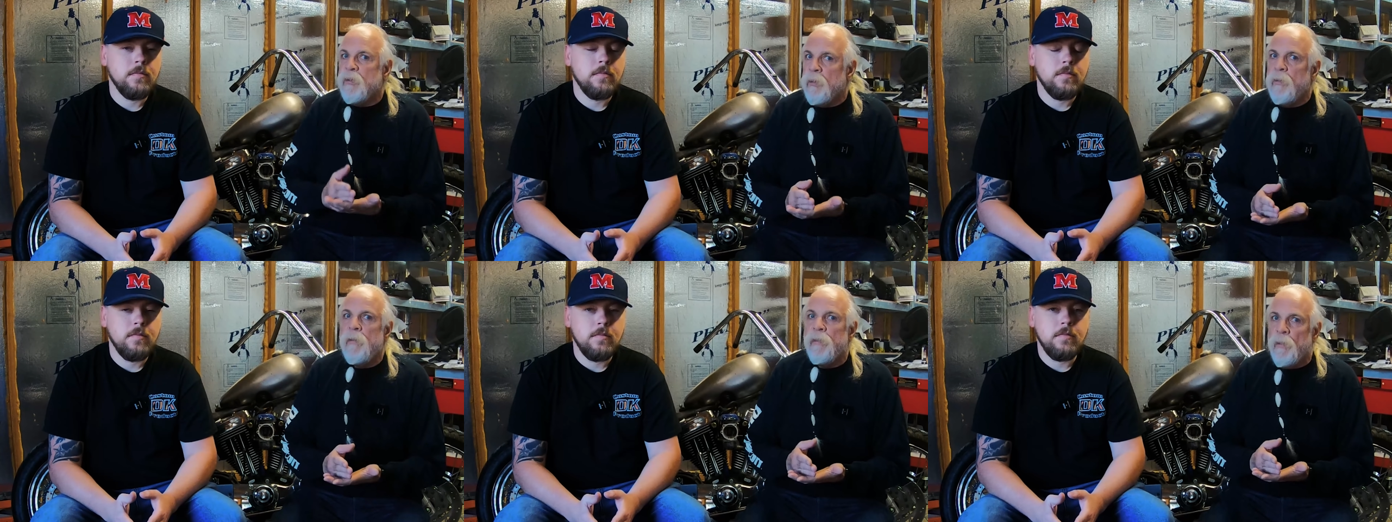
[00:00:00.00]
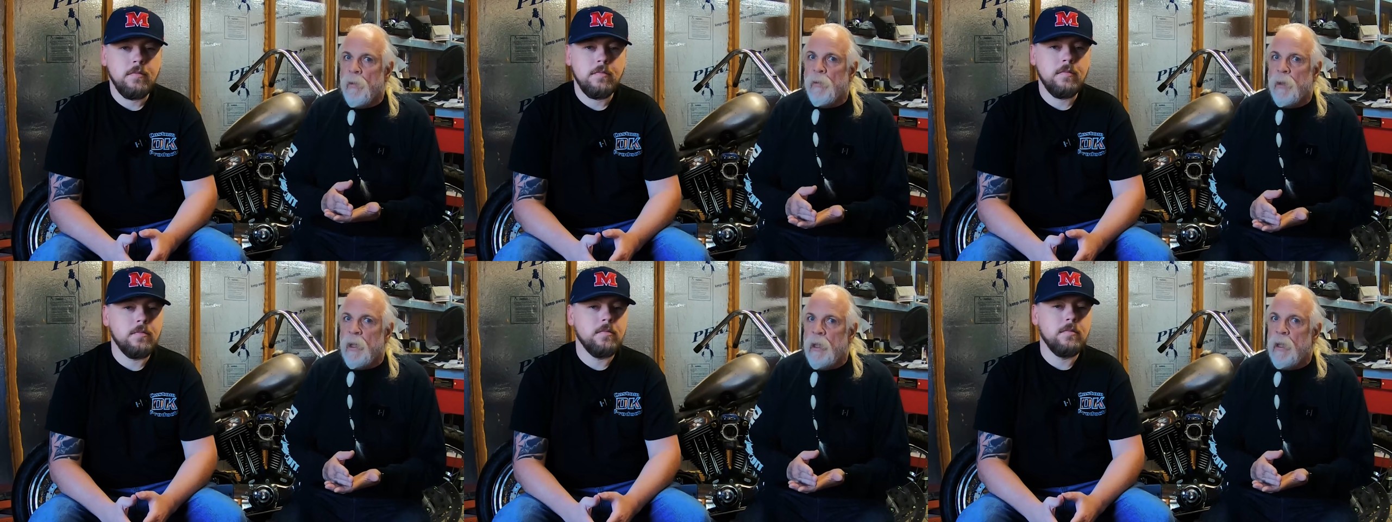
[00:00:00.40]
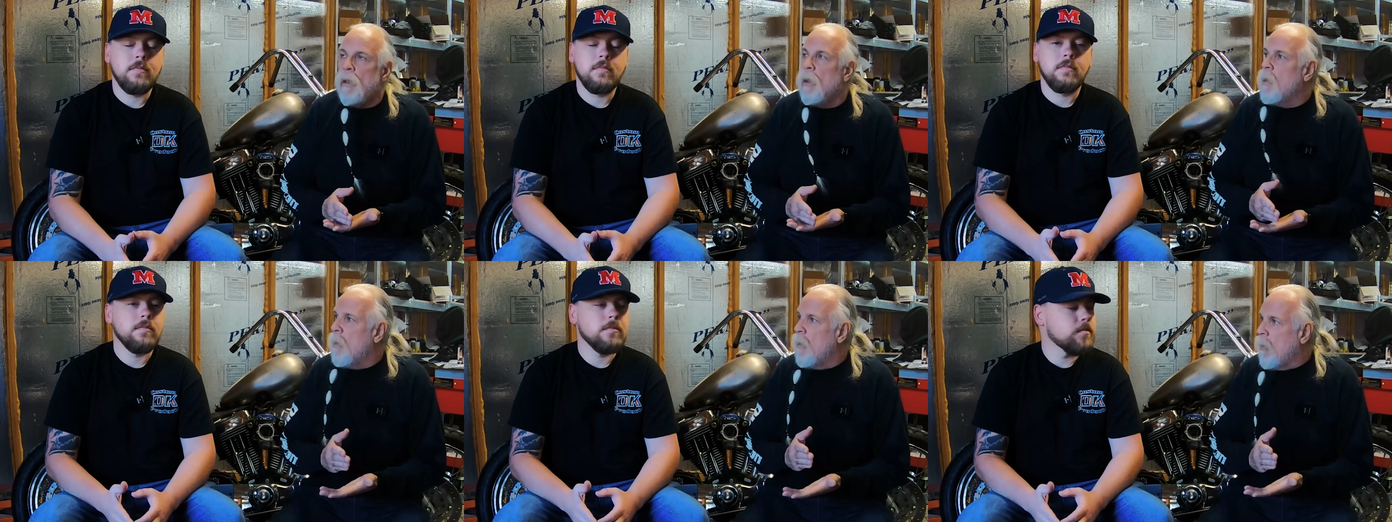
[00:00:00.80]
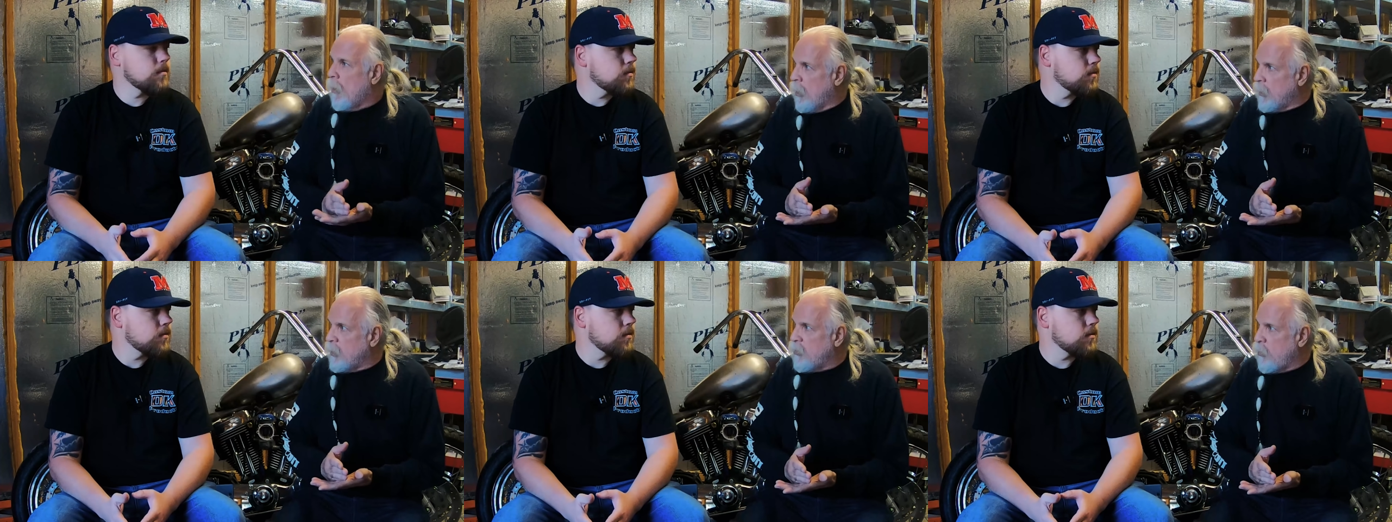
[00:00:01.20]
Speaker 1: 230
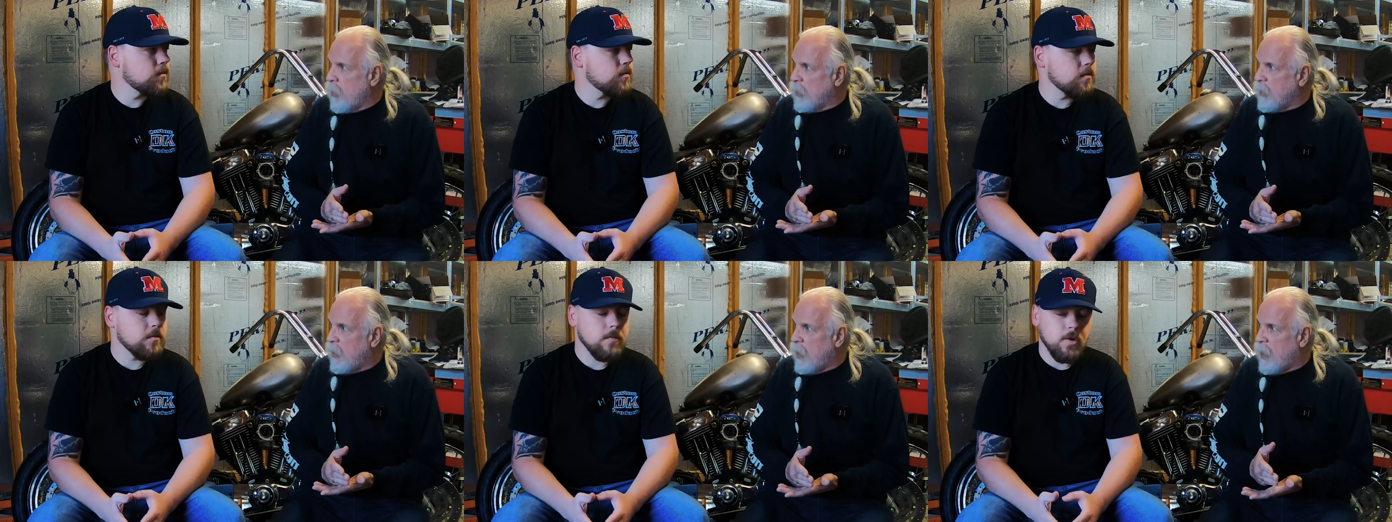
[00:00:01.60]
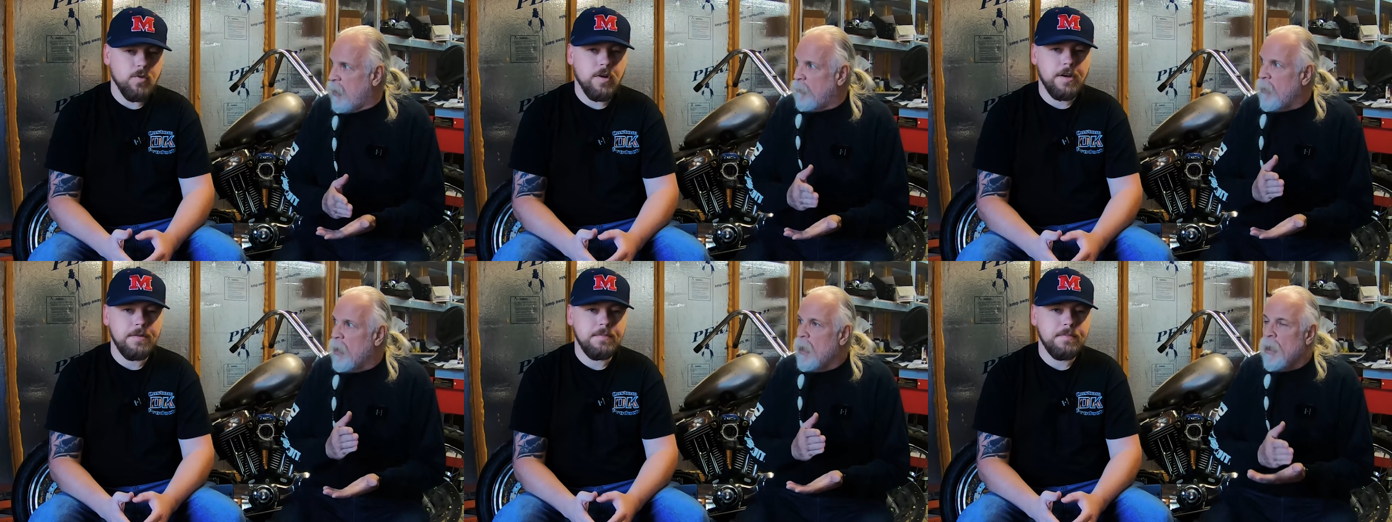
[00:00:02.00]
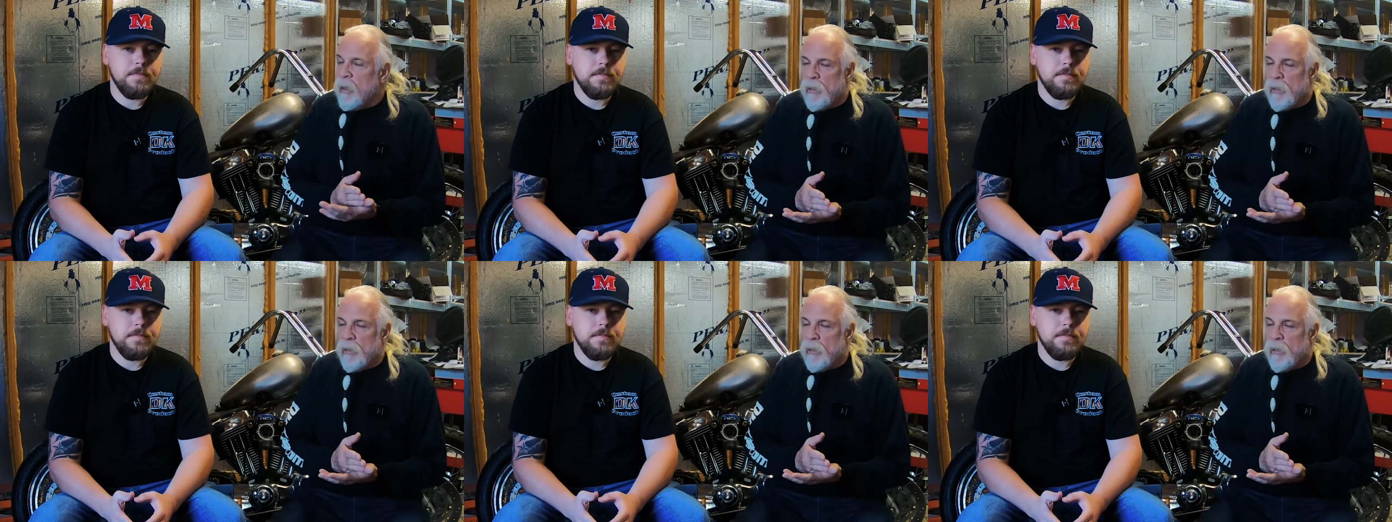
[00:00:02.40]
on a Twin Cam. Right.